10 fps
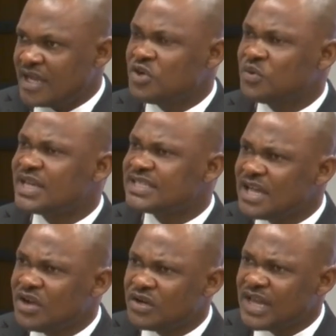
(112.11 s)
And so with the
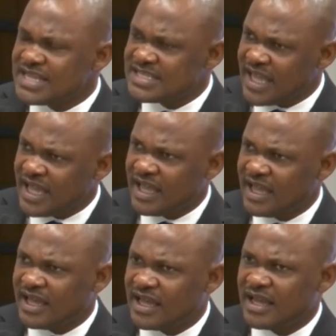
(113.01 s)
stakeholders
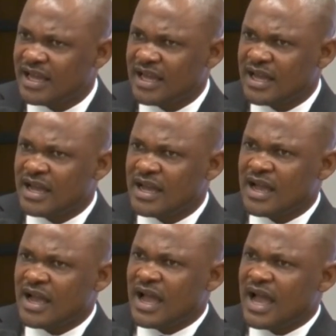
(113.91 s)
here,
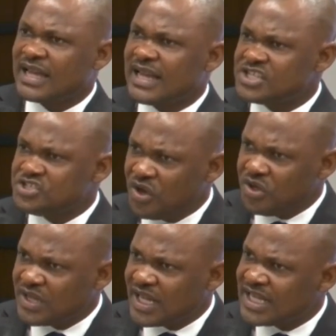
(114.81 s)
I can
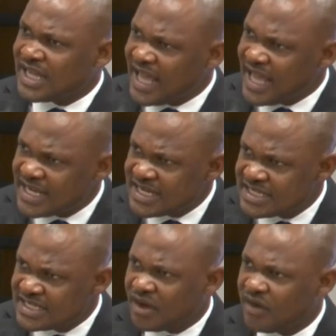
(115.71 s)
assure you that at the
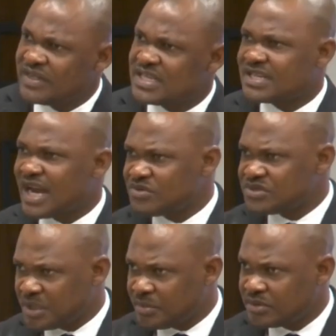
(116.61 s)
end of this
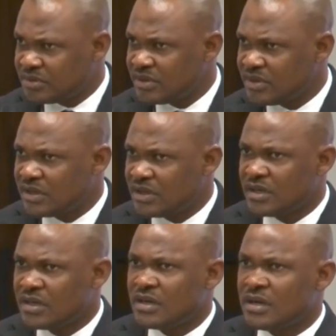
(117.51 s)
roundtable,
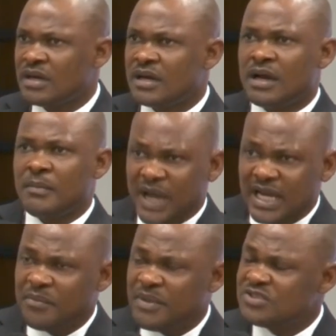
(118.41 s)

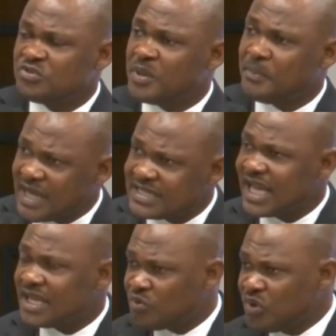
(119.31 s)
Parliament will be
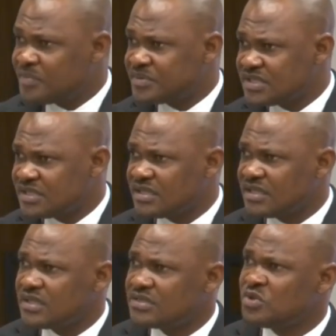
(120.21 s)
better equipped
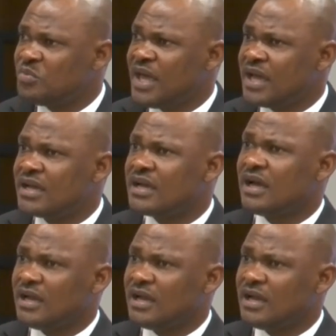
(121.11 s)
to make